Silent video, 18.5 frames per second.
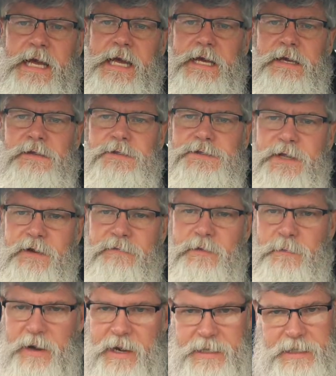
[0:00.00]
How's
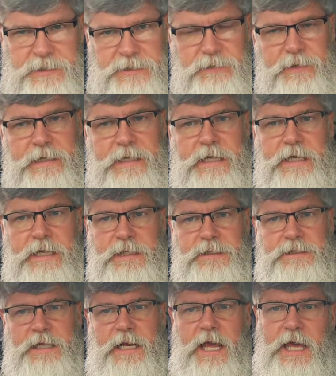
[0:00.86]
everybody doing?
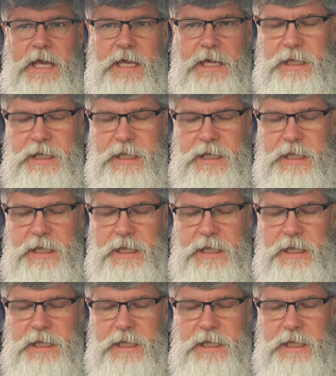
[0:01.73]
Today